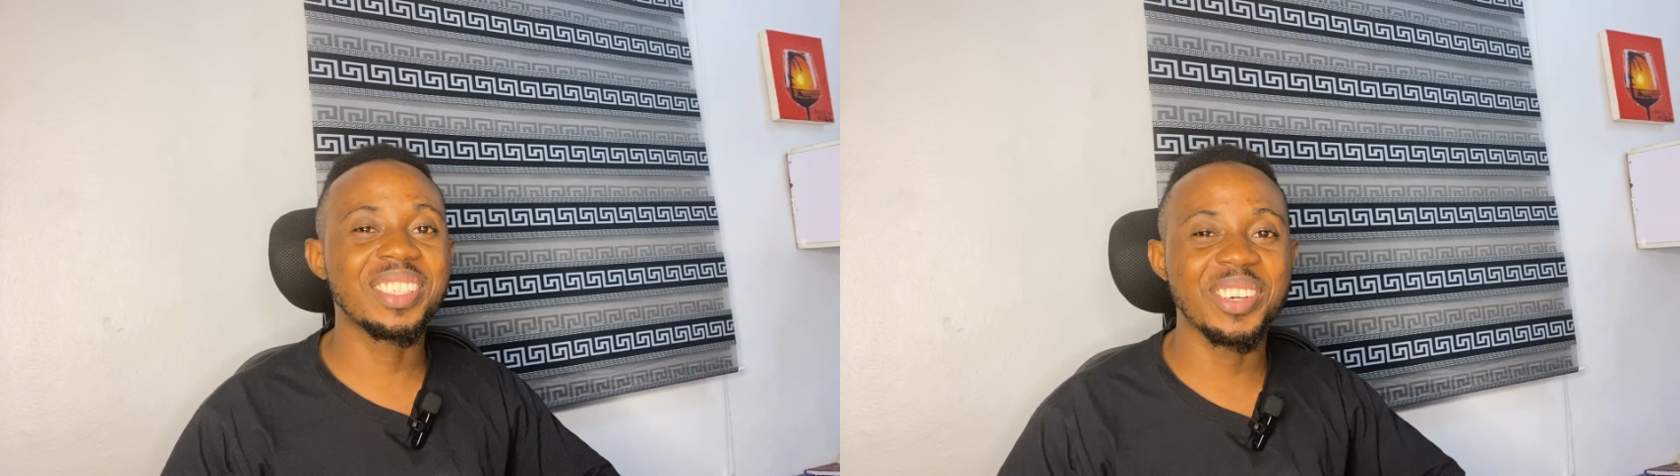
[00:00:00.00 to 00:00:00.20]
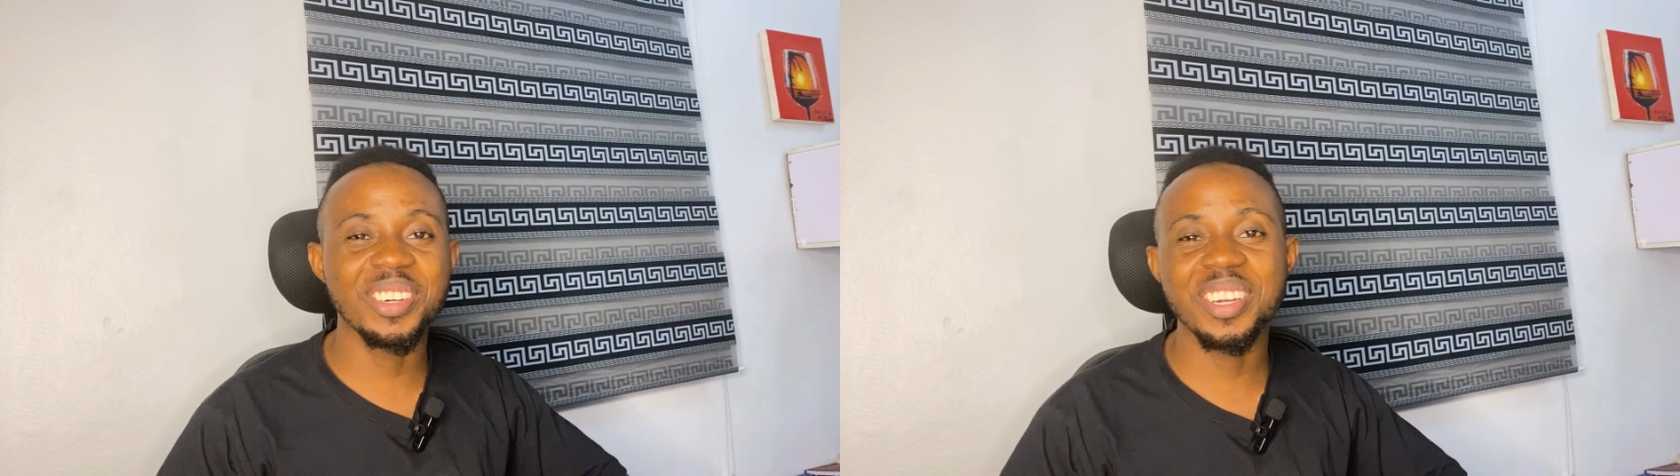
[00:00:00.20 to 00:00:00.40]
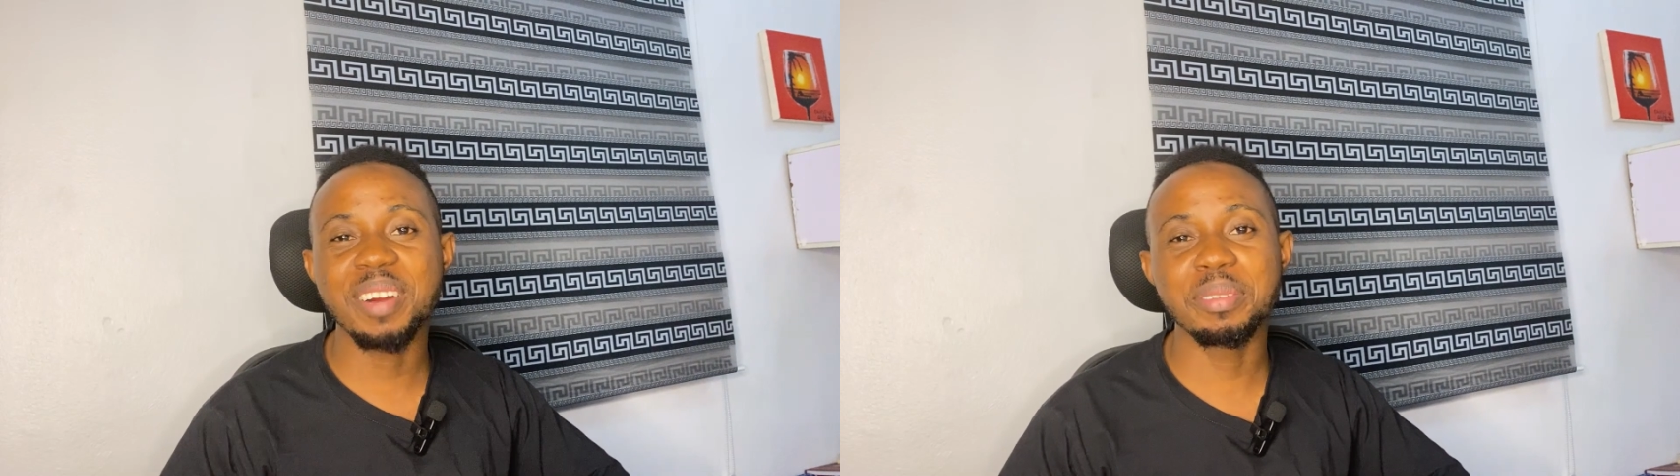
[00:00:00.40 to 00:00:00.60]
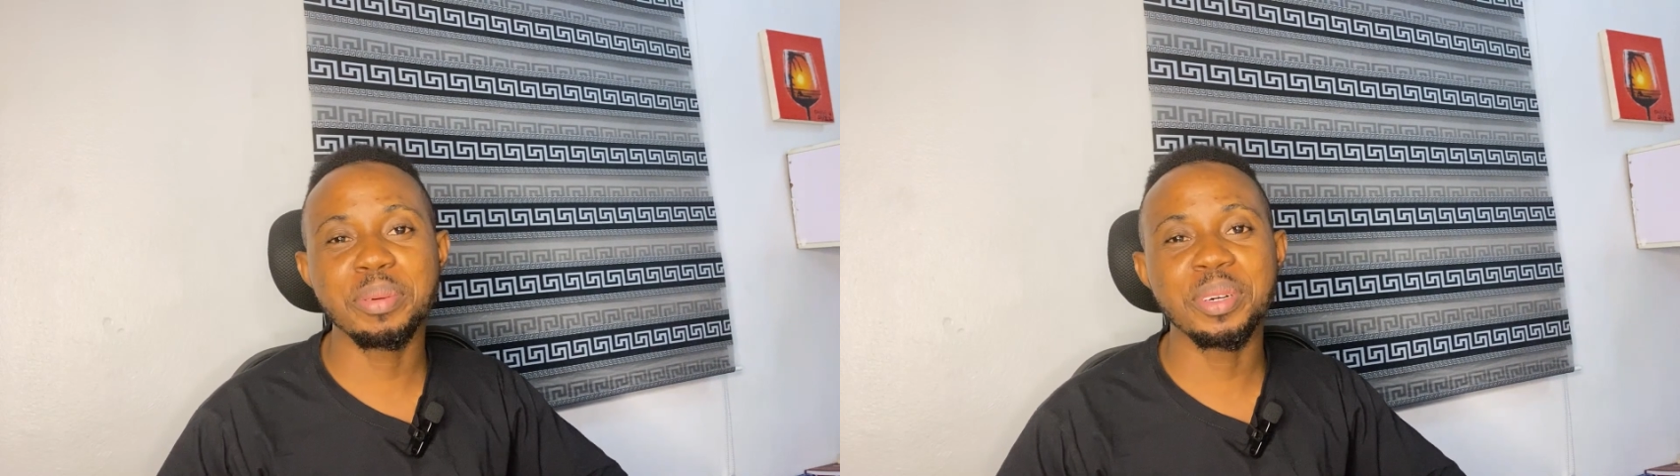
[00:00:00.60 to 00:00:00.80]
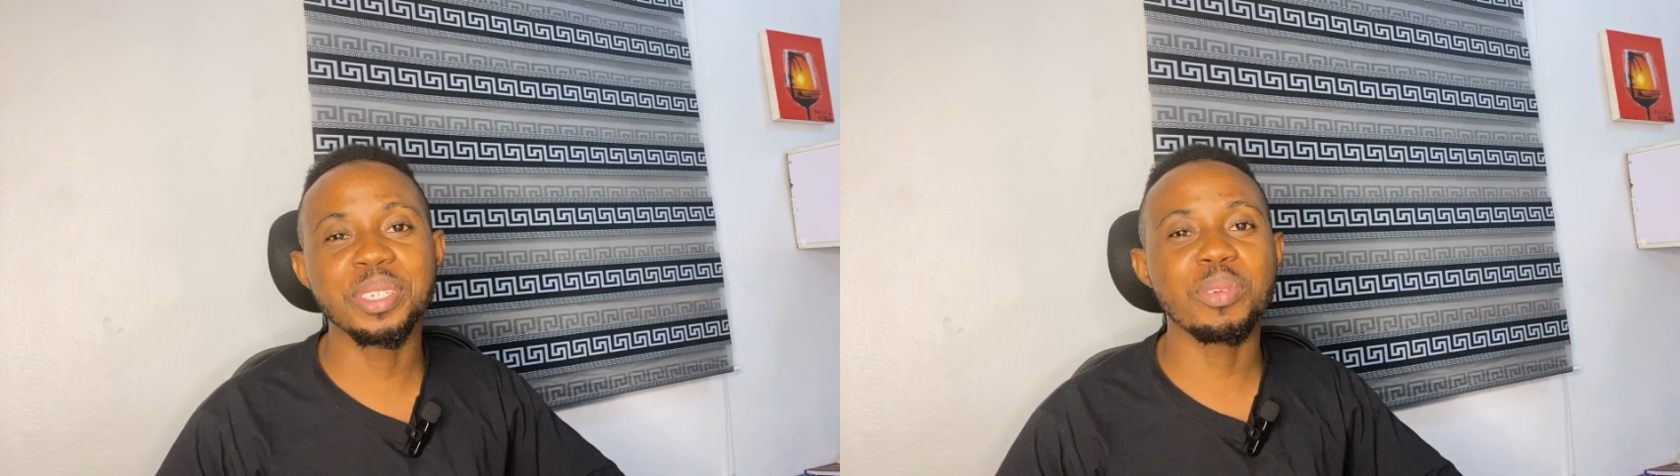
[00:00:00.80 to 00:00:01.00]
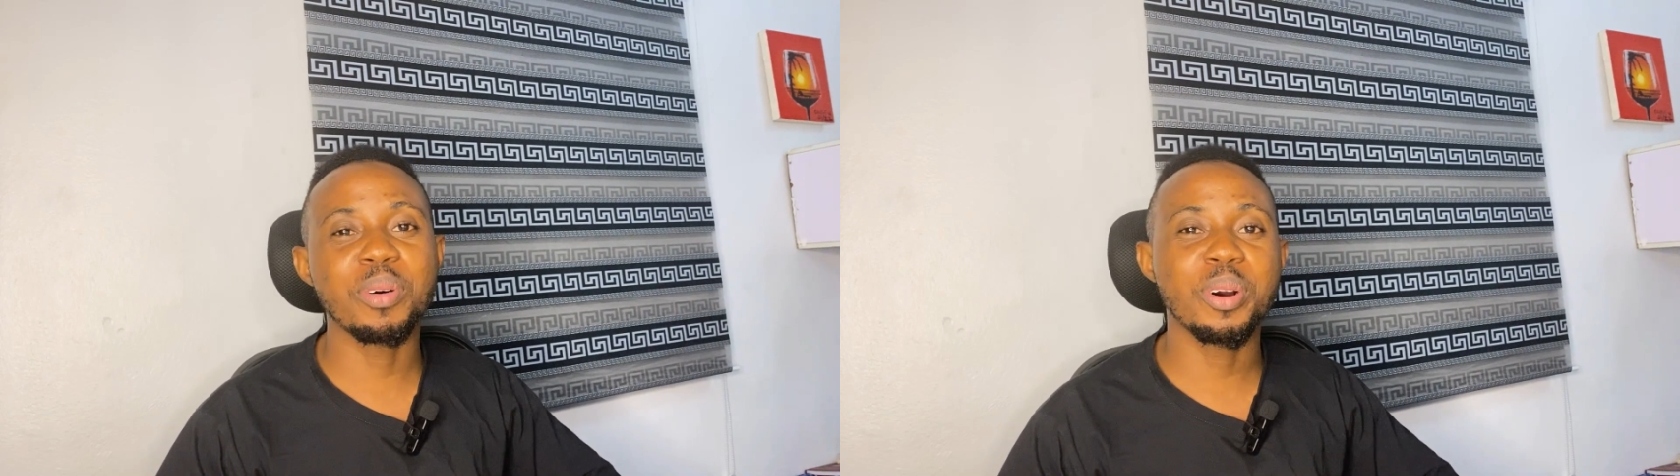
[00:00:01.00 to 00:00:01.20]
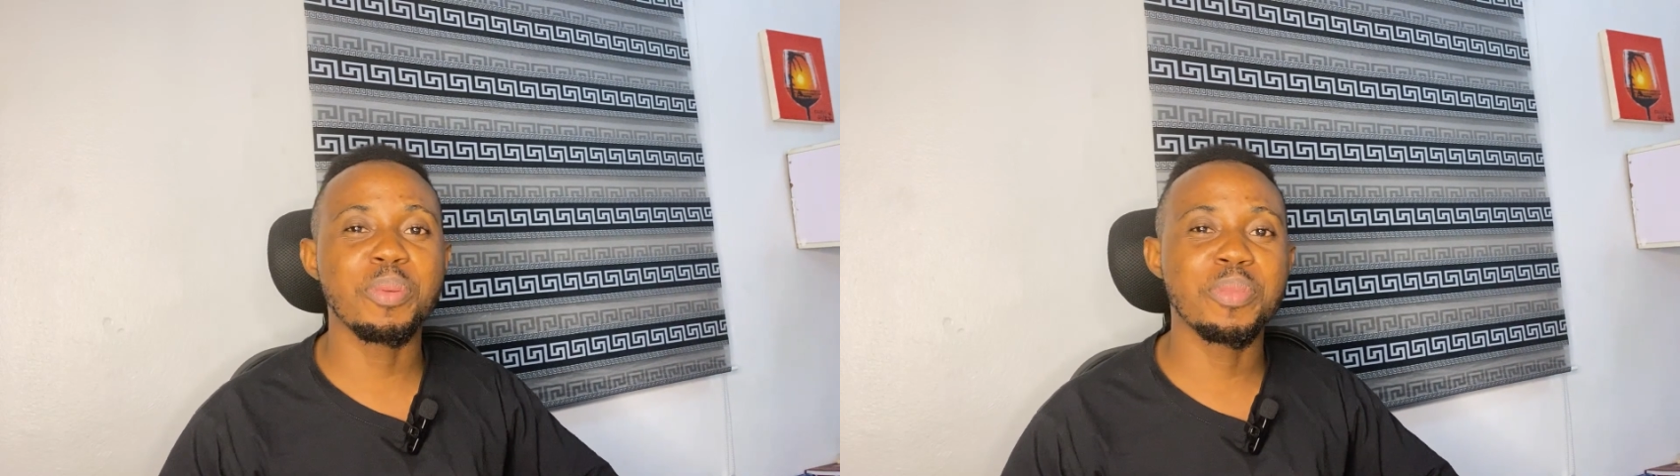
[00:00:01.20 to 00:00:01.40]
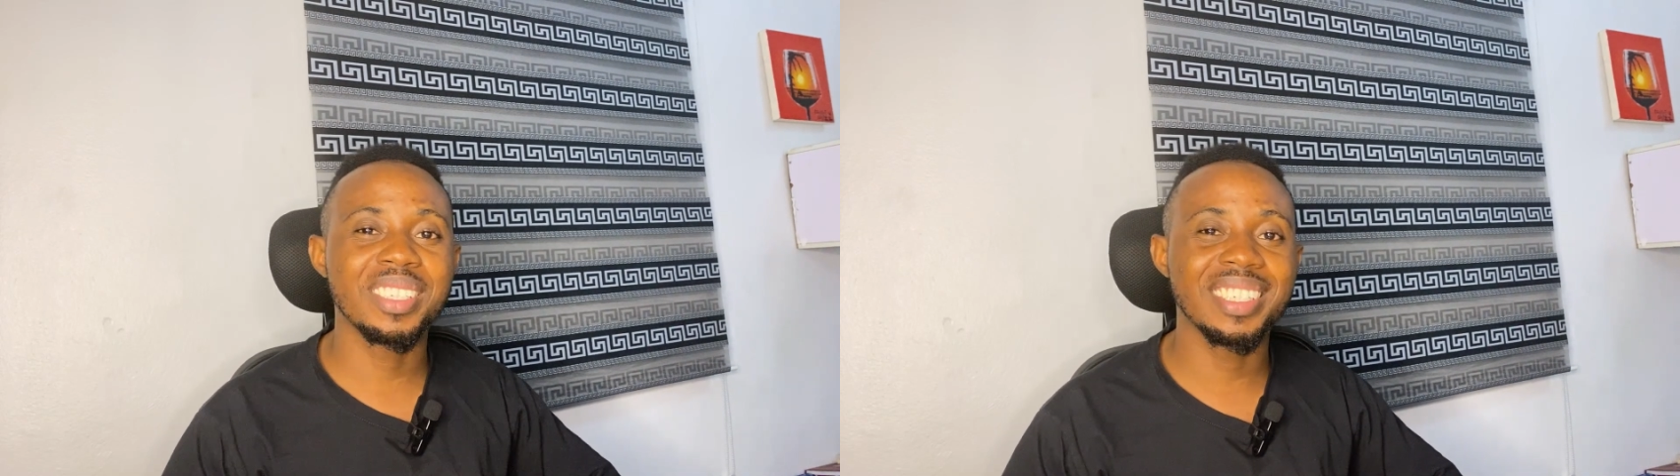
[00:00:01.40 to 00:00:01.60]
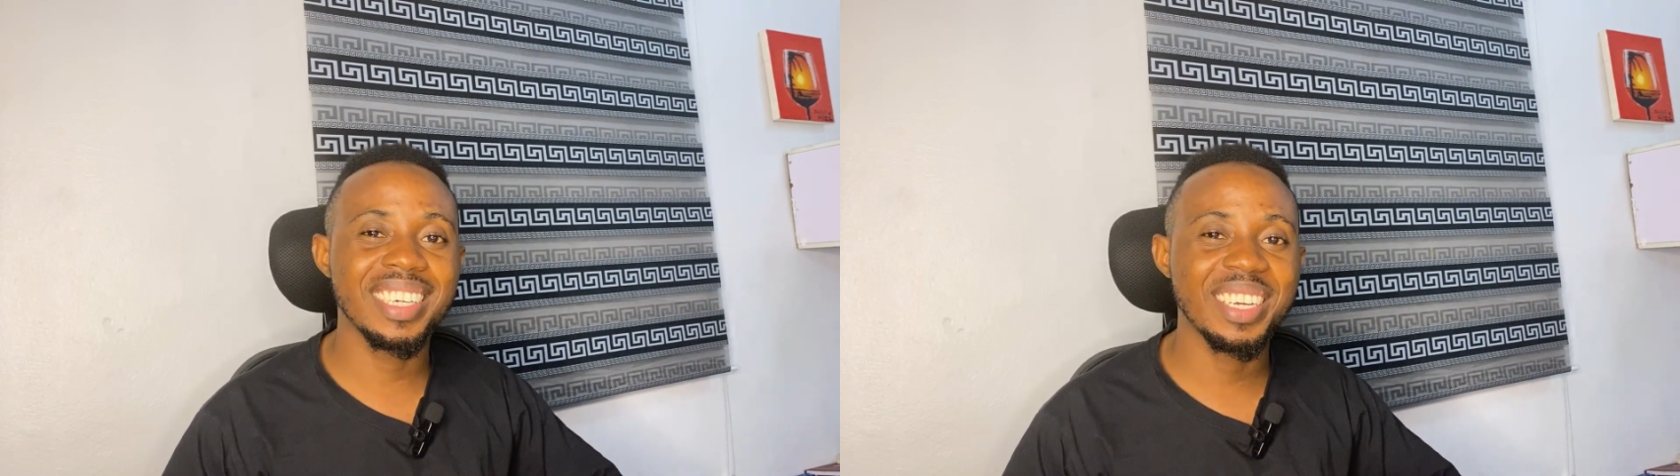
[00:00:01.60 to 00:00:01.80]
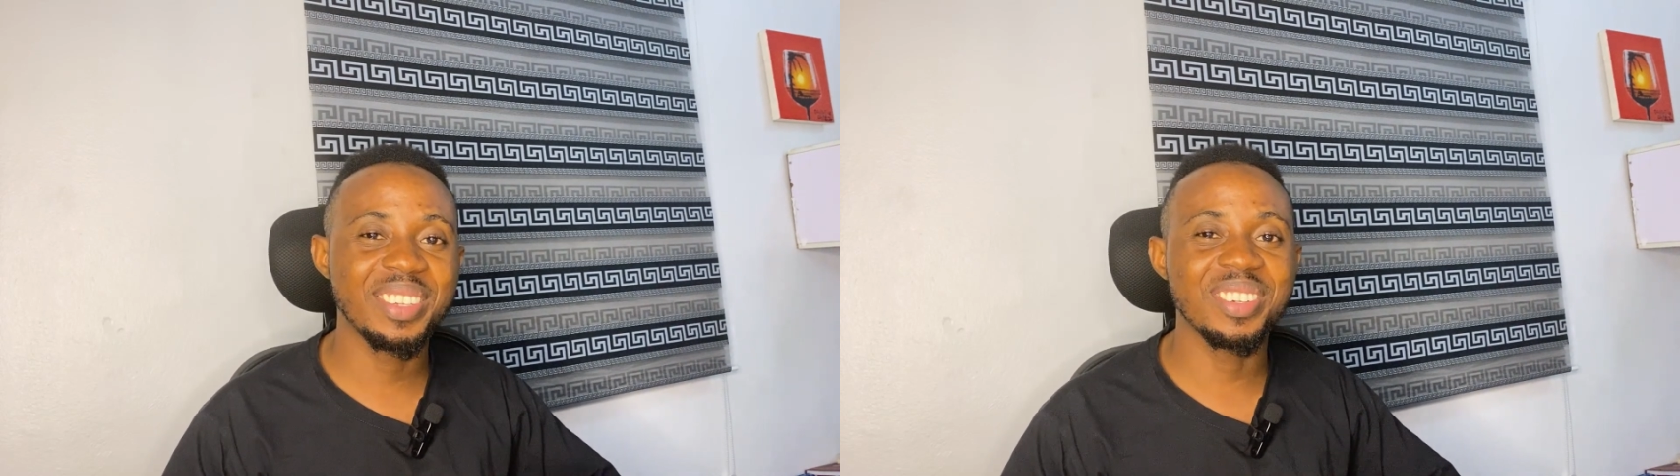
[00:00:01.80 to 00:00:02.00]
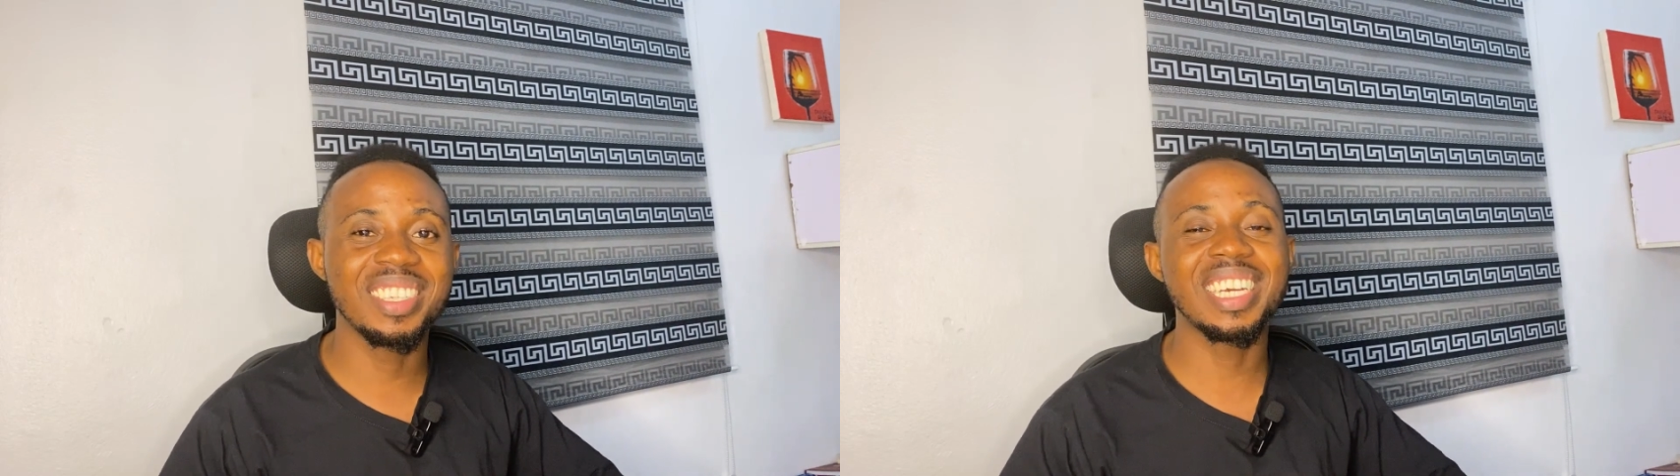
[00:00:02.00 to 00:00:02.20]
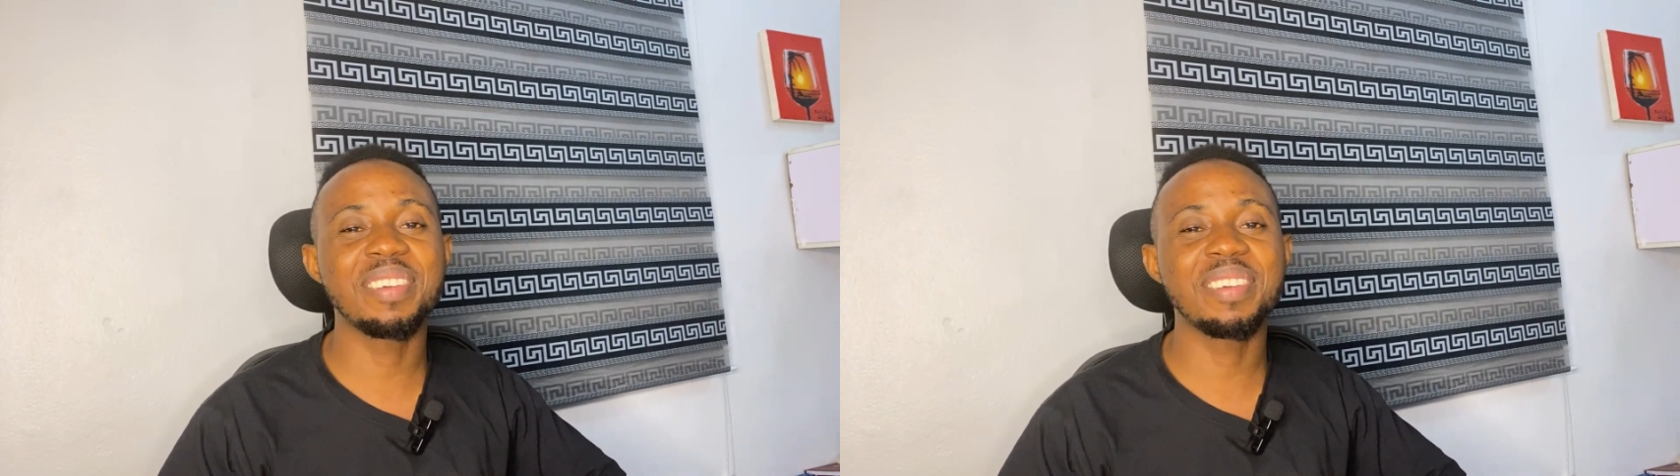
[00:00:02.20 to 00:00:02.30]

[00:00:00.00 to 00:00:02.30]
What's going on everyone? You're welcome once again to